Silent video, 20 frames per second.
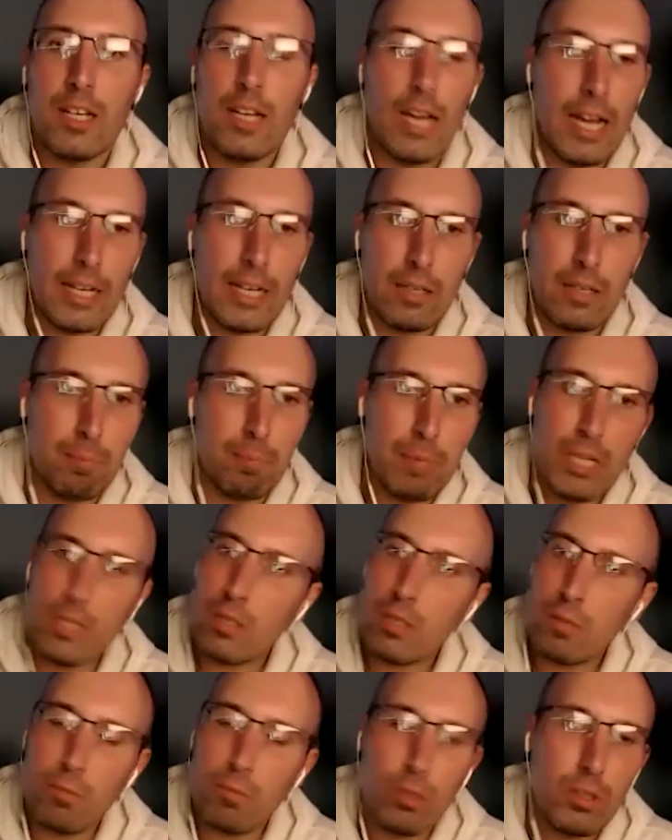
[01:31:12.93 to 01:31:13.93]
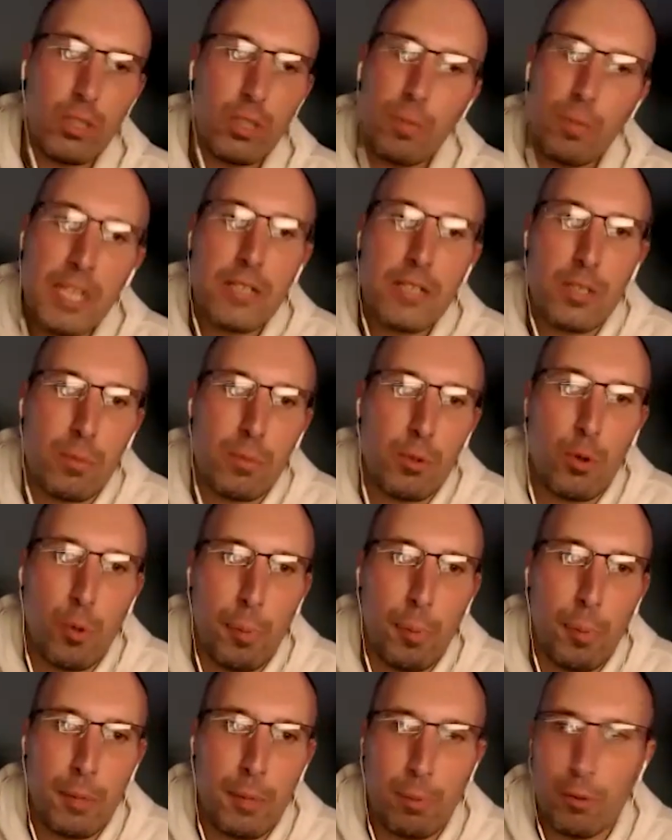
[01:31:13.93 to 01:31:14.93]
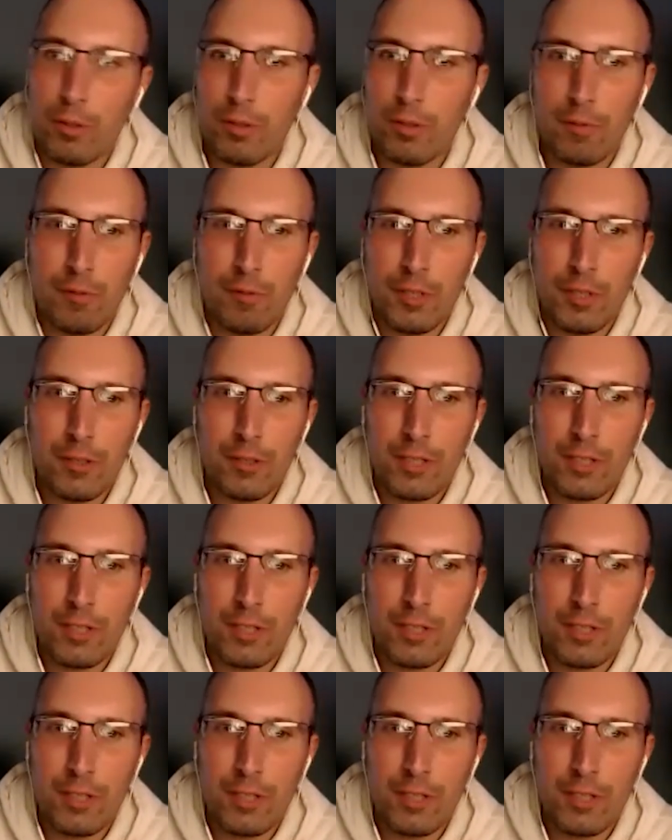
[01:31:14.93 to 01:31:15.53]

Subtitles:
I could meet some cool people in the field.